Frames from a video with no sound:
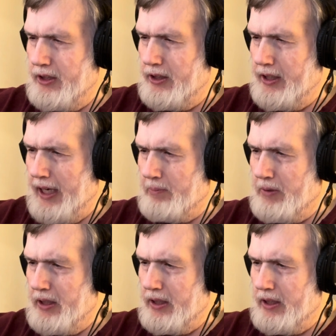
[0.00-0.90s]
to
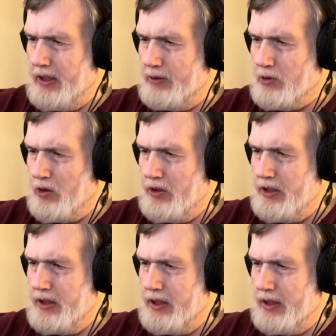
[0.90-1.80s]
happen at the
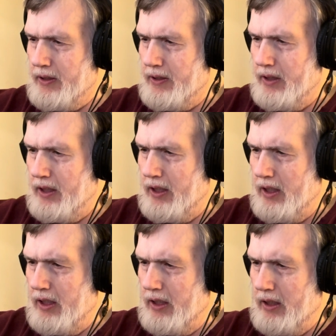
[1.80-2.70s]
Roland.
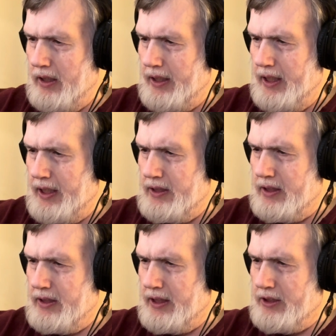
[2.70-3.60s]
I guess
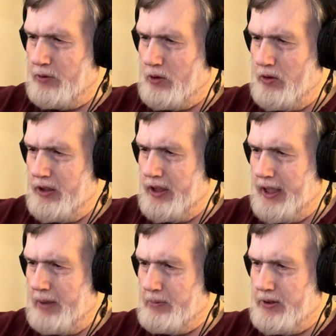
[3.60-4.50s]
it says the Roland
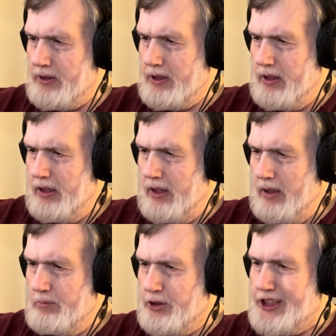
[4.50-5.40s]
Capers
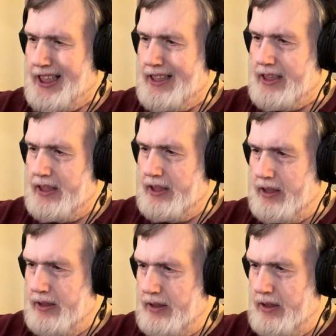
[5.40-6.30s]
presented.
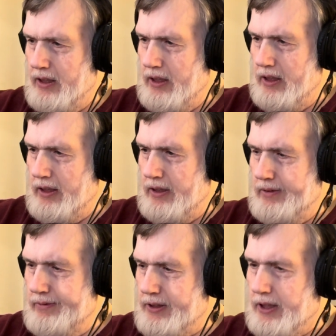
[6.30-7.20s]

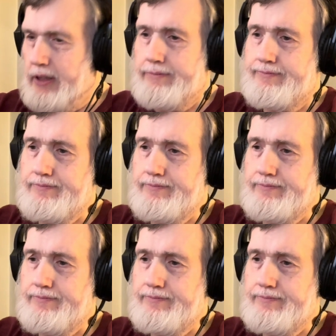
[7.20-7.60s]
So,